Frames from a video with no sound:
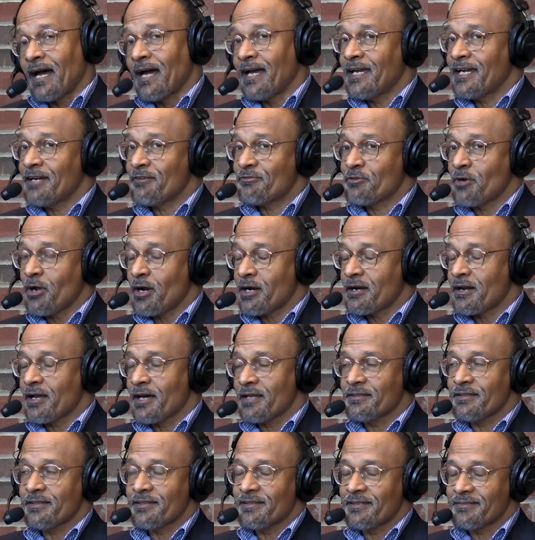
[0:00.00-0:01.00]
I have not
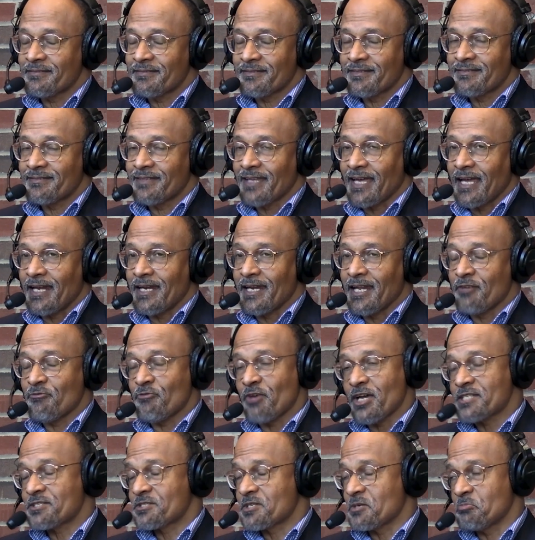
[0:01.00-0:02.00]
done an
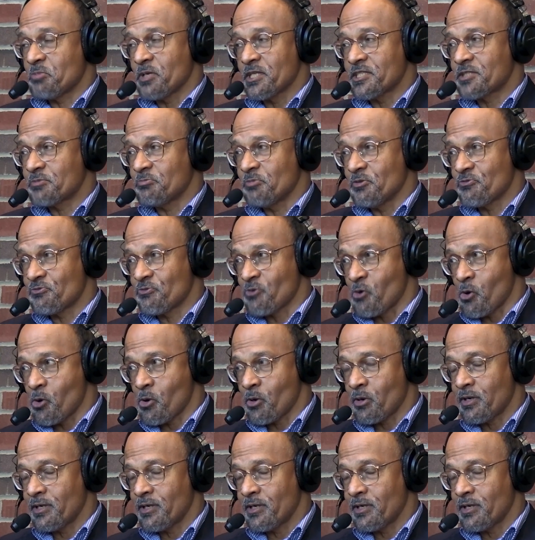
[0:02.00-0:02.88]
investor pitch before.